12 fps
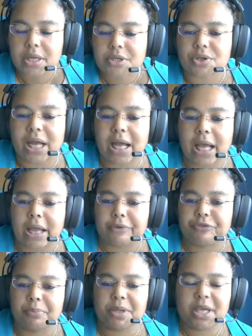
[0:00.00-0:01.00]
So
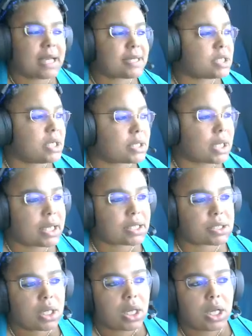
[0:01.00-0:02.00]
for me, I see it
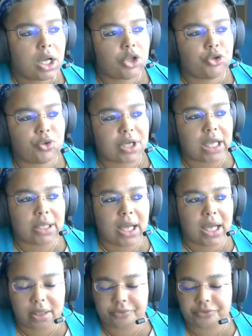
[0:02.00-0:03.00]
as you can
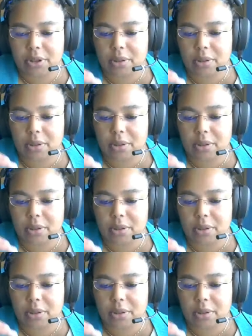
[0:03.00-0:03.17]
have